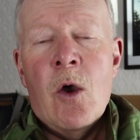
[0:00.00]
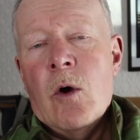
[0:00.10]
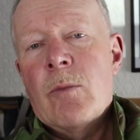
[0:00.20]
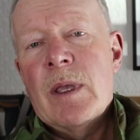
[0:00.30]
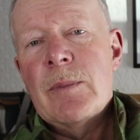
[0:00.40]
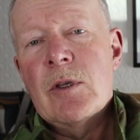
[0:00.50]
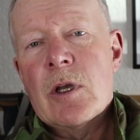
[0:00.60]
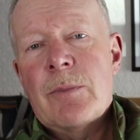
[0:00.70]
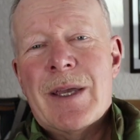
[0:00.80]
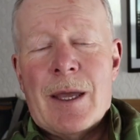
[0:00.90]
Or maybe you're
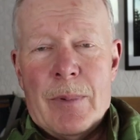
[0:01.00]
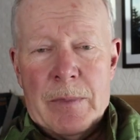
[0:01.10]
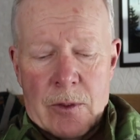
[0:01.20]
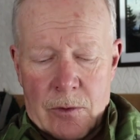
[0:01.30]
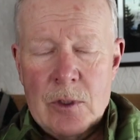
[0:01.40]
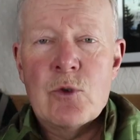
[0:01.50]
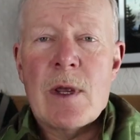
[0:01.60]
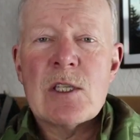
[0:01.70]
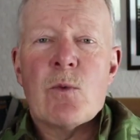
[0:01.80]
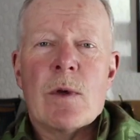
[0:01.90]
going to pick up a pair of the
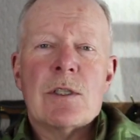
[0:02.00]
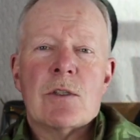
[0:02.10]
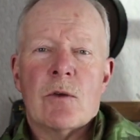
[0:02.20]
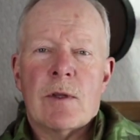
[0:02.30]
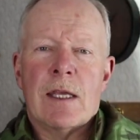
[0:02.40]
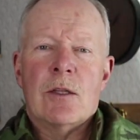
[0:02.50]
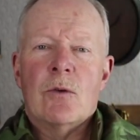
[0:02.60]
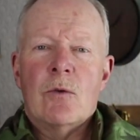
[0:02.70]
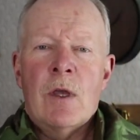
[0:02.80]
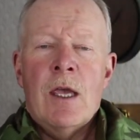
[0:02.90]
dress ones so that
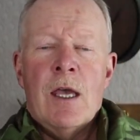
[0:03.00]
you